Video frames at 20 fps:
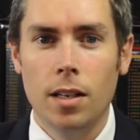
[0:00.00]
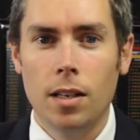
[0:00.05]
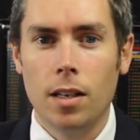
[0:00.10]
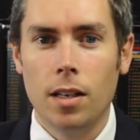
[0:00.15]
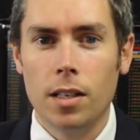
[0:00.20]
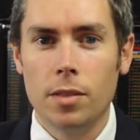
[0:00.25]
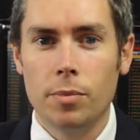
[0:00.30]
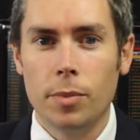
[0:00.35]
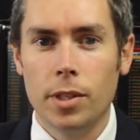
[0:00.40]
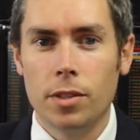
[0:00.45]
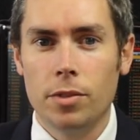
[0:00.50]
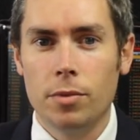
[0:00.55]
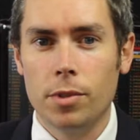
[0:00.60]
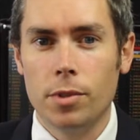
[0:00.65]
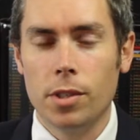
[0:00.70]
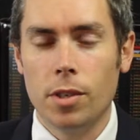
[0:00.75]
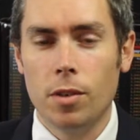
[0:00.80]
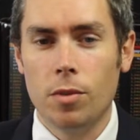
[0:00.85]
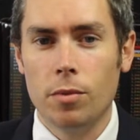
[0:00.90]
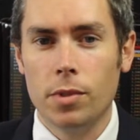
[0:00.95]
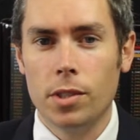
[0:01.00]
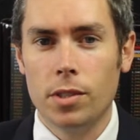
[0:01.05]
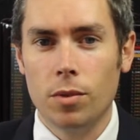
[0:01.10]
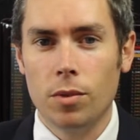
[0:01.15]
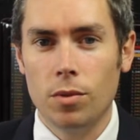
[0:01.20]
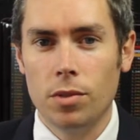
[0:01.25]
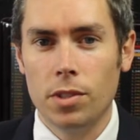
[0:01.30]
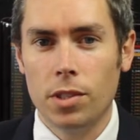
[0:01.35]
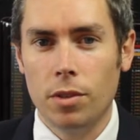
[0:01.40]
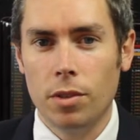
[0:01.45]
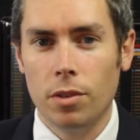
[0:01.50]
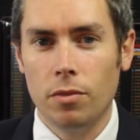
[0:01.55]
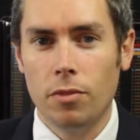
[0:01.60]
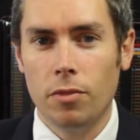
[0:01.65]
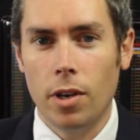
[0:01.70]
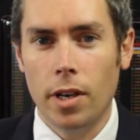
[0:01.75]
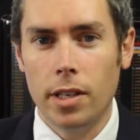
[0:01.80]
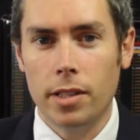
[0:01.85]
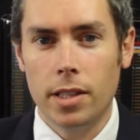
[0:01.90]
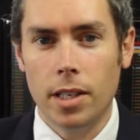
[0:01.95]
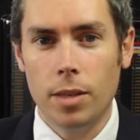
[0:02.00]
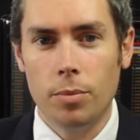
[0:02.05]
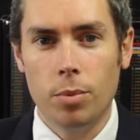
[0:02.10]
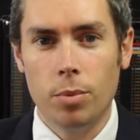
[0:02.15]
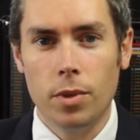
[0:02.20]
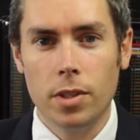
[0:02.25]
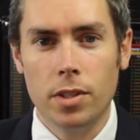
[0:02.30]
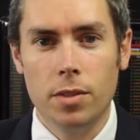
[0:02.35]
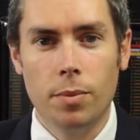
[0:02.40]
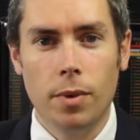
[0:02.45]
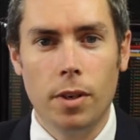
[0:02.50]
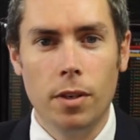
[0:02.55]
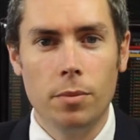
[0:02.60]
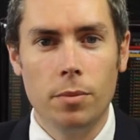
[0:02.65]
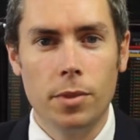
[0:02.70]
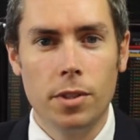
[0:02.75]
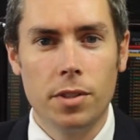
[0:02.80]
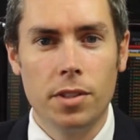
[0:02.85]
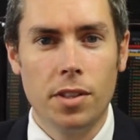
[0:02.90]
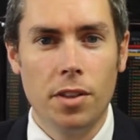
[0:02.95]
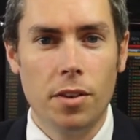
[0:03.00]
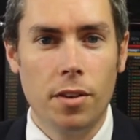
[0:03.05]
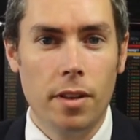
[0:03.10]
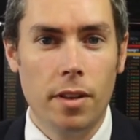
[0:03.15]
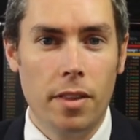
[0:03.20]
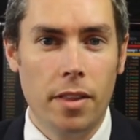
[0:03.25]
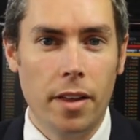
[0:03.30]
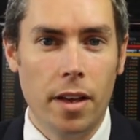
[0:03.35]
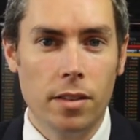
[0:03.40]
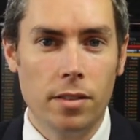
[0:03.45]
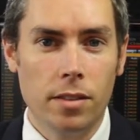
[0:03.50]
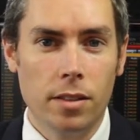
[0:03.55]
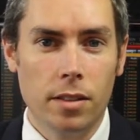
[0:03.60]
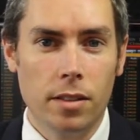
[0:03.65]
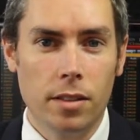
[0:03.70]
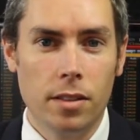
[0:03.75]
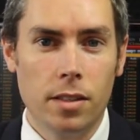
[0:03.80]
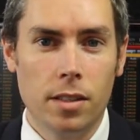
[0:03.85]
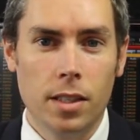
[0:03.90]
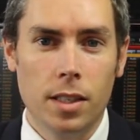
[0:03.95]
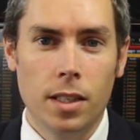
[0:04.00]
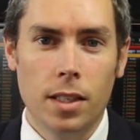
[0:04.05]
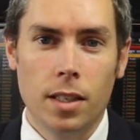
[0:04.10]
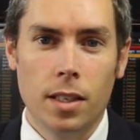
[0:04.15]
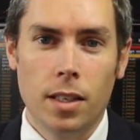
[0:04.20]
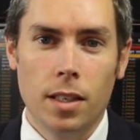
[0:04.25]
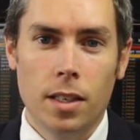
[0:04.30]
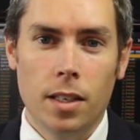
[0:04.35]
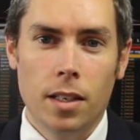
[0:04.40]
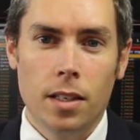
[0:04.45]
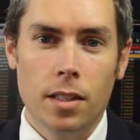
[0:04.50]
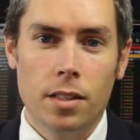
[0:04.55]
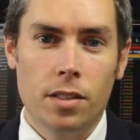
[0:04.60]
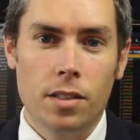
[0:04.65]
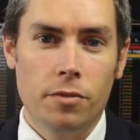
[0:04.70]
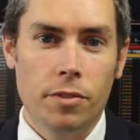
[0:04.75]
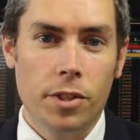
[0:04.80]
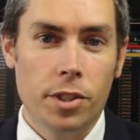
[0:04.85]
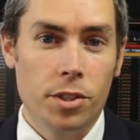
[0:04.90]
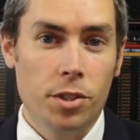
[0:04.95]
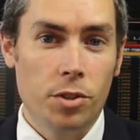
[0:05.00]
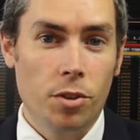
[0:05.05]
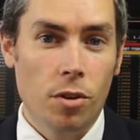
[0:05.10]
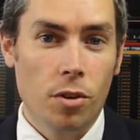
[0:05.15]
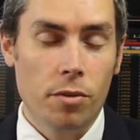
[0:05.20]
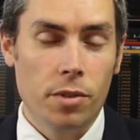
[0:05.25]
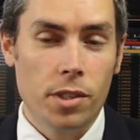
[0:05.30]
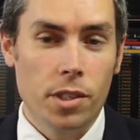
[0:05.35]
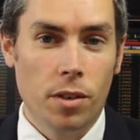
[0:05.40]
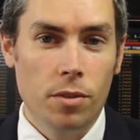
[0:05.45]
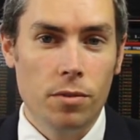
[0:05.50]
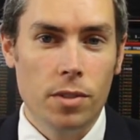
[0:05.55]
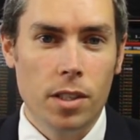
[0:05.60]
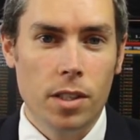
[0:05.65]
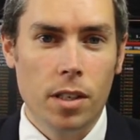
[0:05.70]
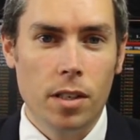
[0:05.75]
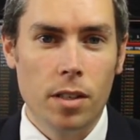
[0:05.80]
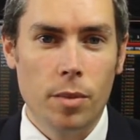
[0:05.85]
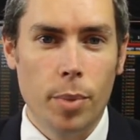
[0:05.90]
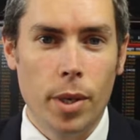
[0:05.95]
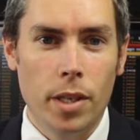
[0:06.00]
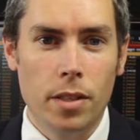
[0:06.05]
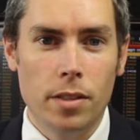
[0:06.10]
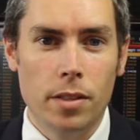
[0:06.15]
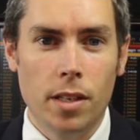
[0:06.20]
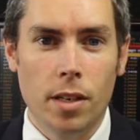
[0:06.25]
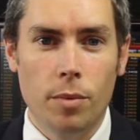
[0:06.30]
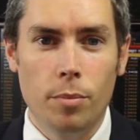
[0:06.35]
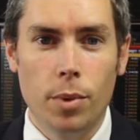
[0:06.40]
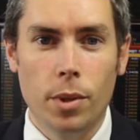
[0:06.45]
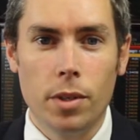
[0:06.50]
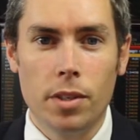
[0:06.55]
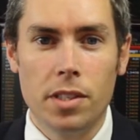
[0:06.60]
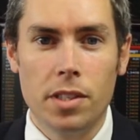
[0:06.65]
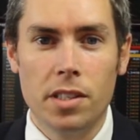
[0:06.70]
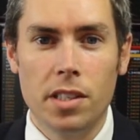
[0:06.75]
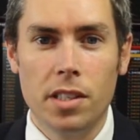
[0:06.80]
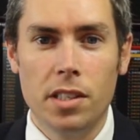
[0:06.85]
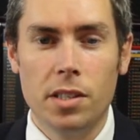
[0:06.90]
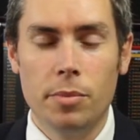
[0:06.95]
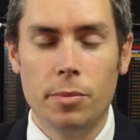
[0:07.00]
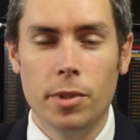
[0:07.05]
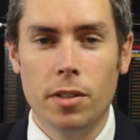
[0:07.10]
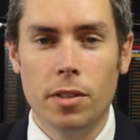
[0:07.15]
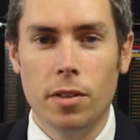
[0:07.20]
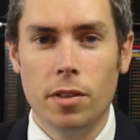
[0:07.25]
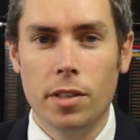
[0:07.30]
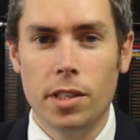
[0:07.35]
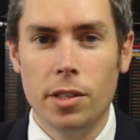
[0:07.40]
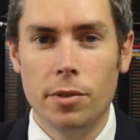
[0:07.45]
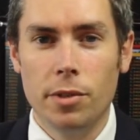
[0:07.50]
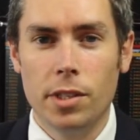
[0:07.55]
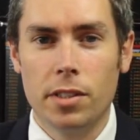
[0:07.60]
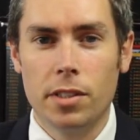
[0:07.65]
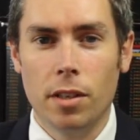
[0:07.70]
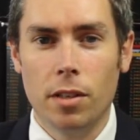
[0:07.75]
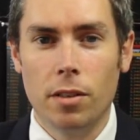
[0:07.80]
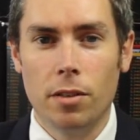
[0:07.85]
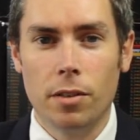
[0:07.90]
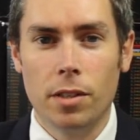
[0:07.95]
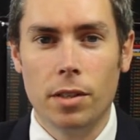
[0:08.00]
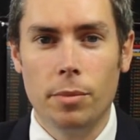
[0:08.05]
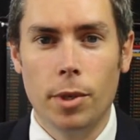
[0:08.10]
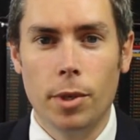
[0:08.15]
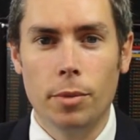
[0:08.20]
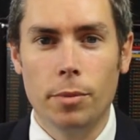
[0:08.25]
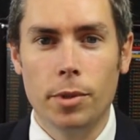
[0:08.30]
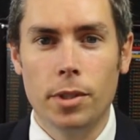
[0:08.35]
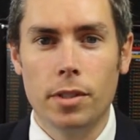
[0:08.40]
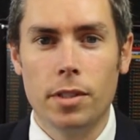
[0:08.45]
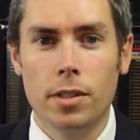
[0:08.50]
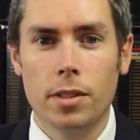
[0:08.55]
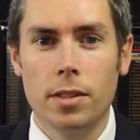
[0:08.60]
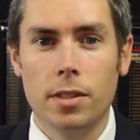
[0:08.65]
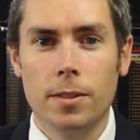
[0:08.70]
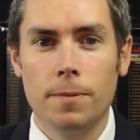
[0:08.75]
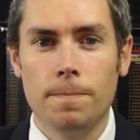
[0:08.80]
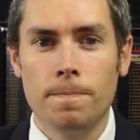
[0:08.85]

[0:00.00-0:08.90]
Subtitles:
Last month's result was also revised upwards by almost 30,000. This is a very strong result and underpins our bullish sentiment on the US dollar at the moment.